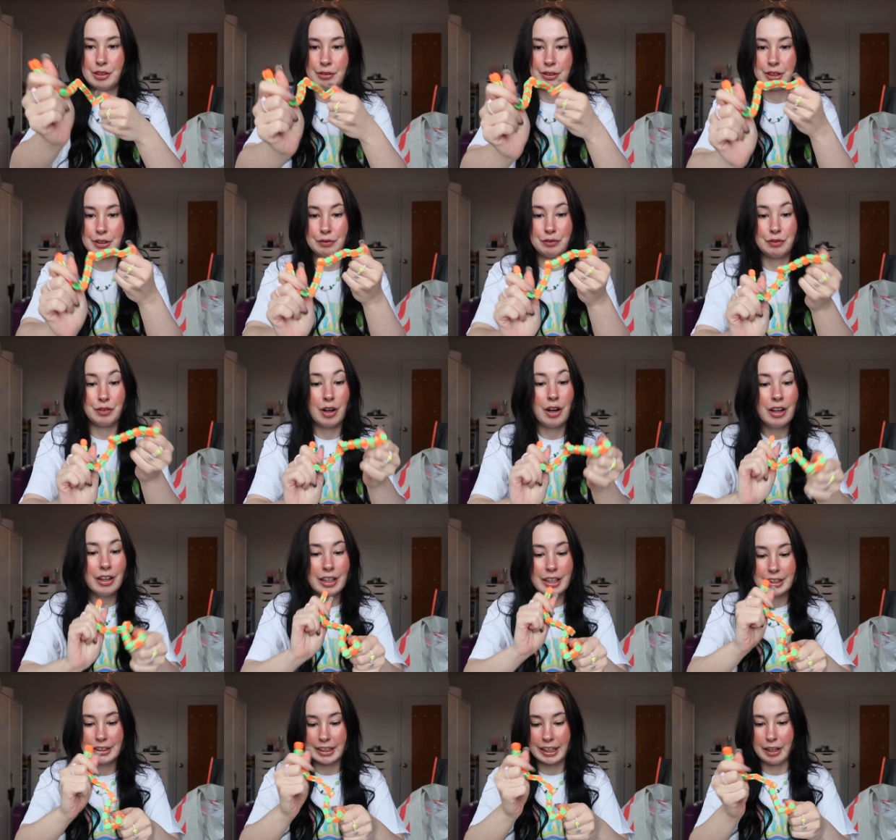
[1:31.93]
So as far
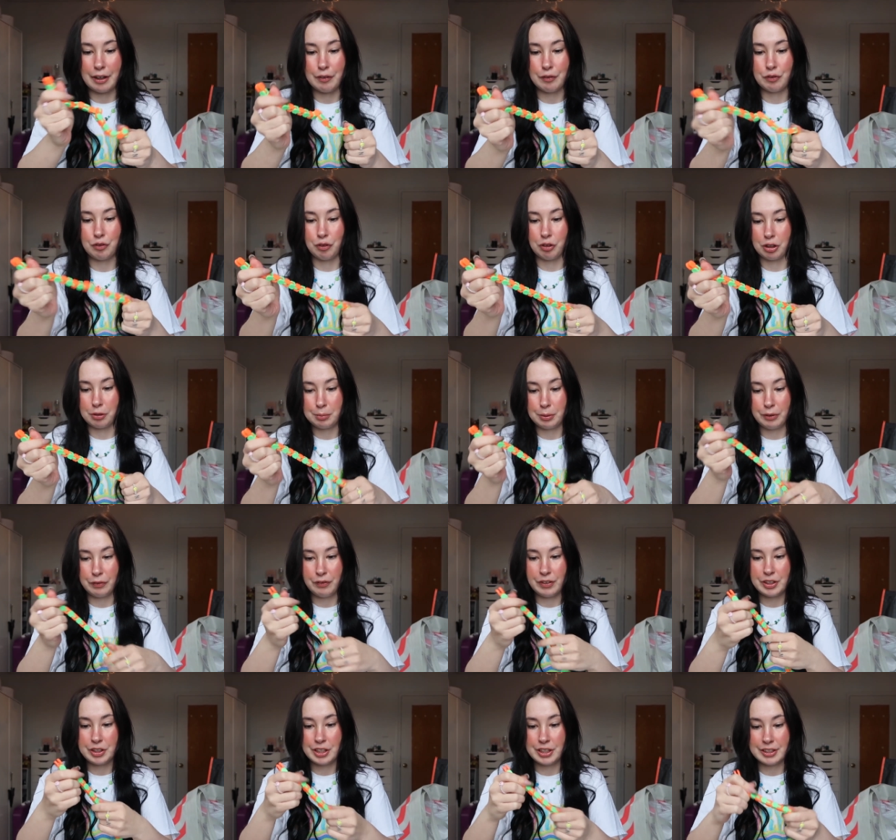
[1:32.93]
as like affordable
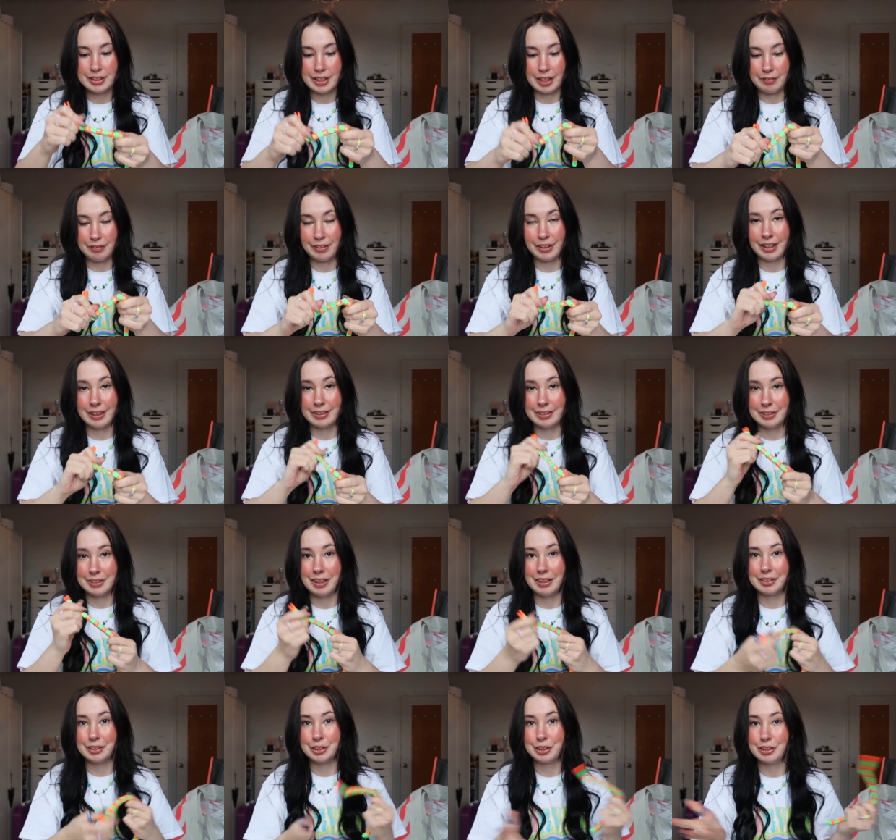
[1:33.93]
fidgets, I feel like the
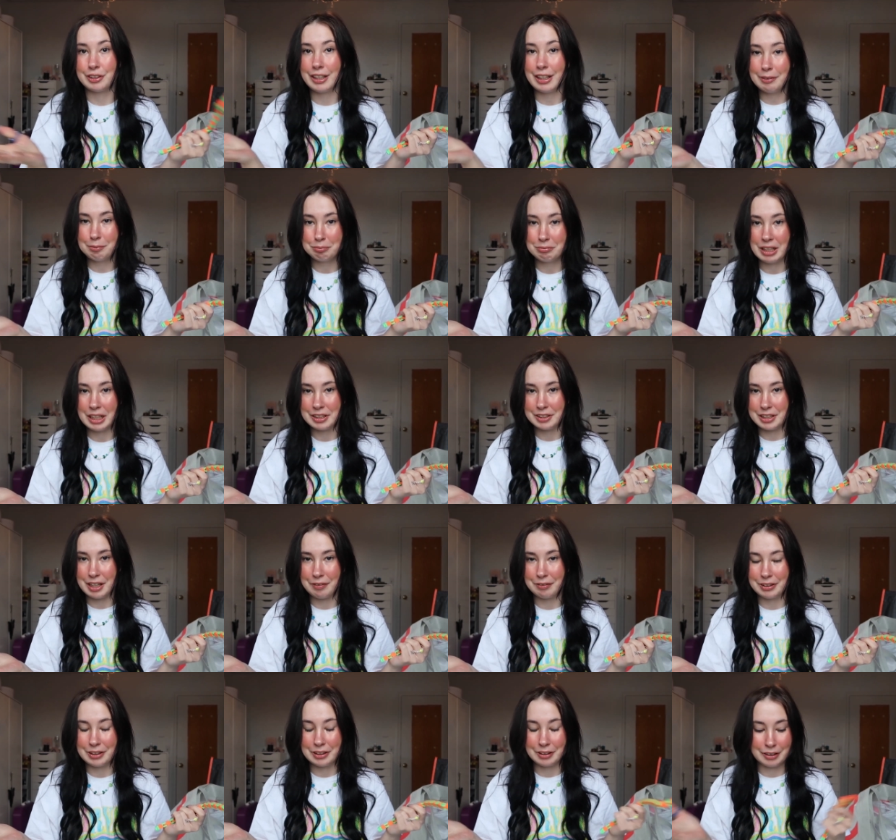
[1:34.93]
Dollar Tree is
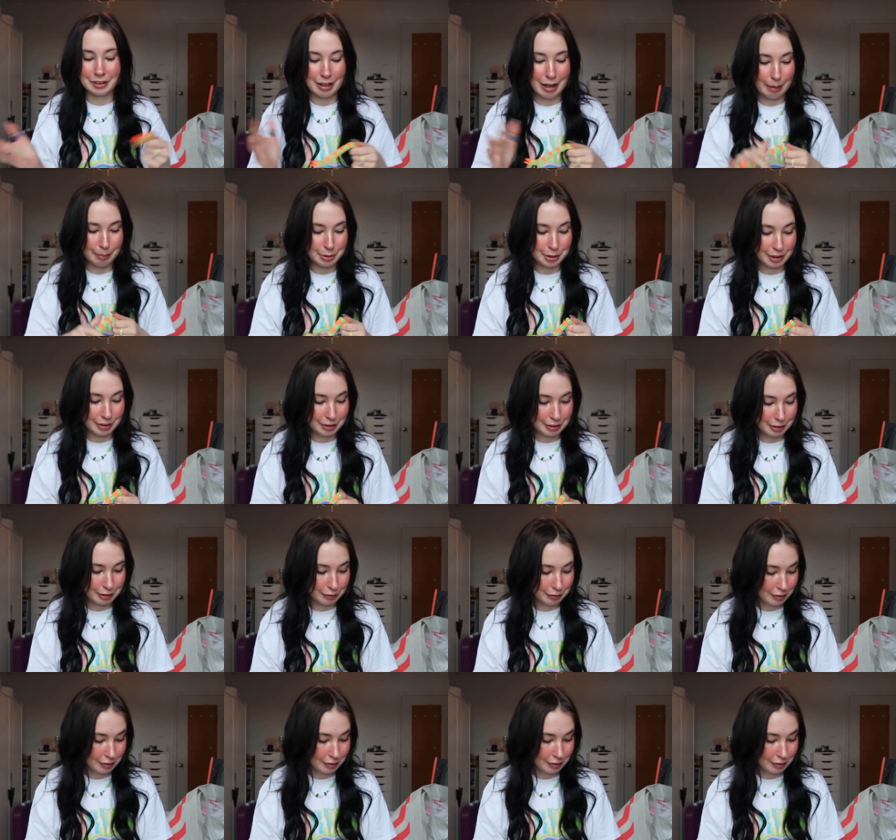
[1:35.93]
definitely a good option so